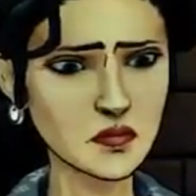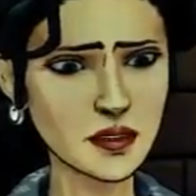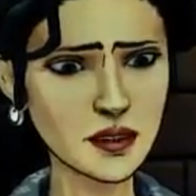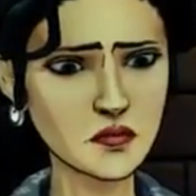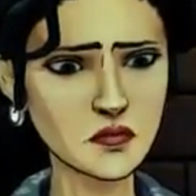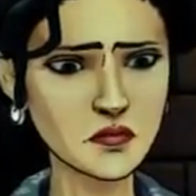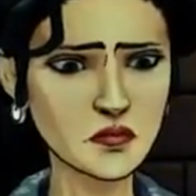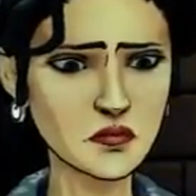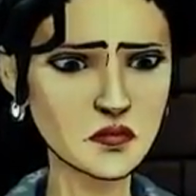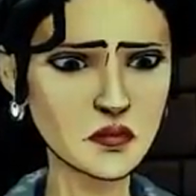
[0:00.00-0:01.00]
Could we
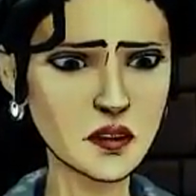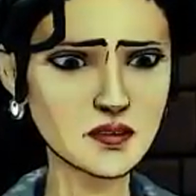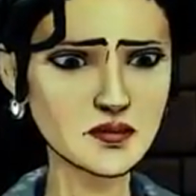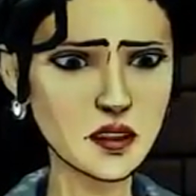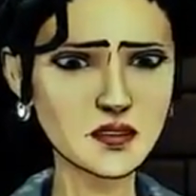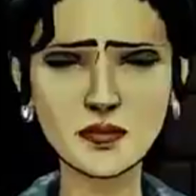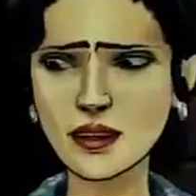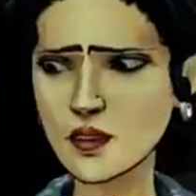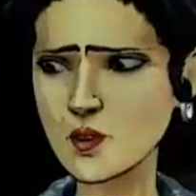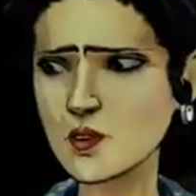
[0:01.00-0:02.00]
just let
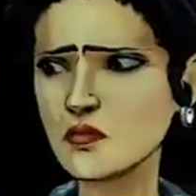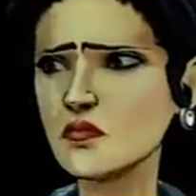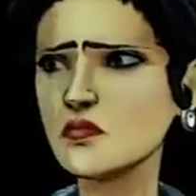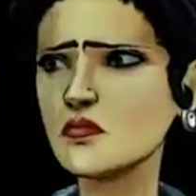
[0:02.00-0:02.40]
me do it?